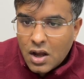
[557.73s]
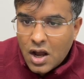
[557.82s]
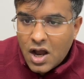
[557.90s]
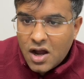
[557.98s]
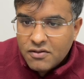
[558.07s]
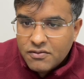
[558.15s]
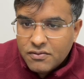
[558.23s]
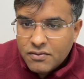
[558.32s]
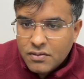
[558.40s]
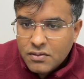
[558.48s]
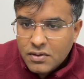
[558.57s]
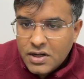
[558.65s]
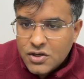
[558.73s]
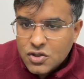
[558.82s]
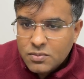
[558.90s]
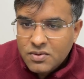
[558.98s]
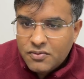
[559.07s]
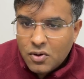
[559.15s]
half needs to
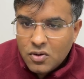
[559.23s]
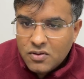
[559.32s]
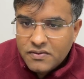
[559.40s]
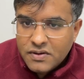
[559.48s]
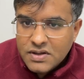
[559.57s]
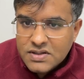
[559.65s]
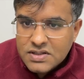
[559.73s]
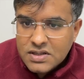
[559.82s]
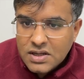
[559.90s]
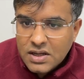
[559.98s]
be followed first,